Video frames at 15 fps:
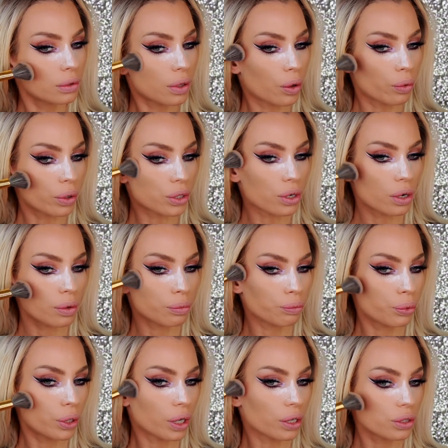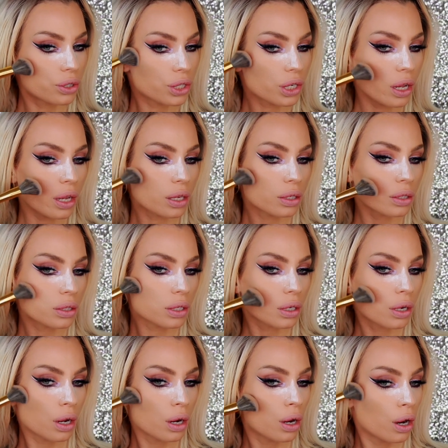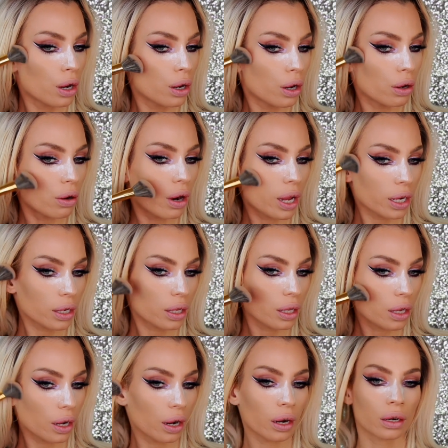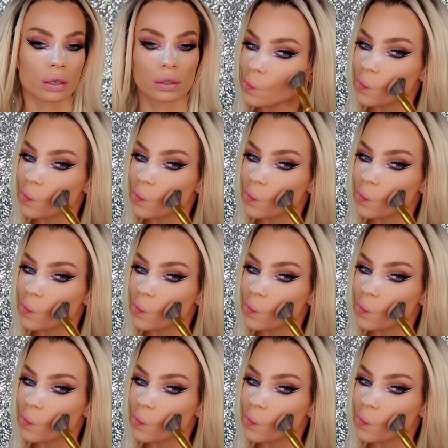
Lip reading: And we're gonna put it just right here.